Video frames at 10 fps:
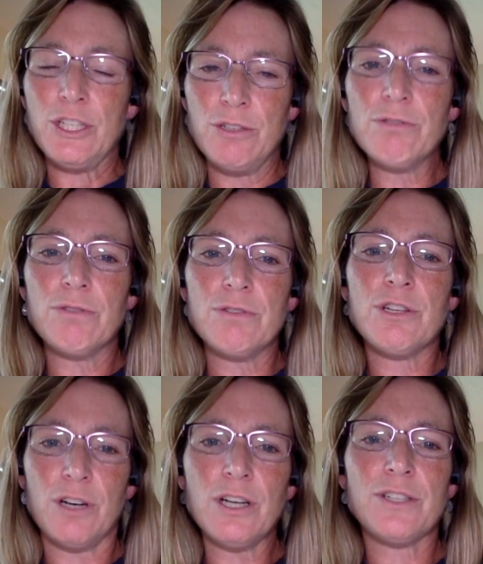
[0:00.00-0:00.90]
you could
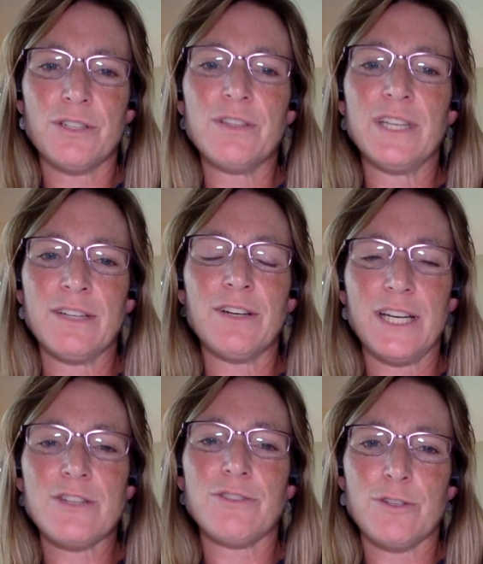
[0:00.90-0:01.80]
talk to the
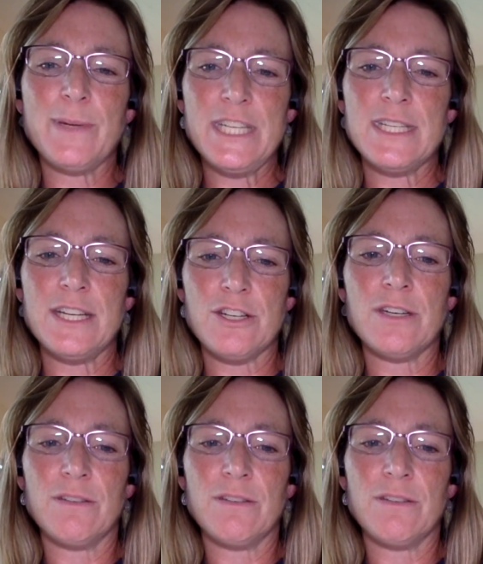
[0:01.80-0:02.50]
International Space Station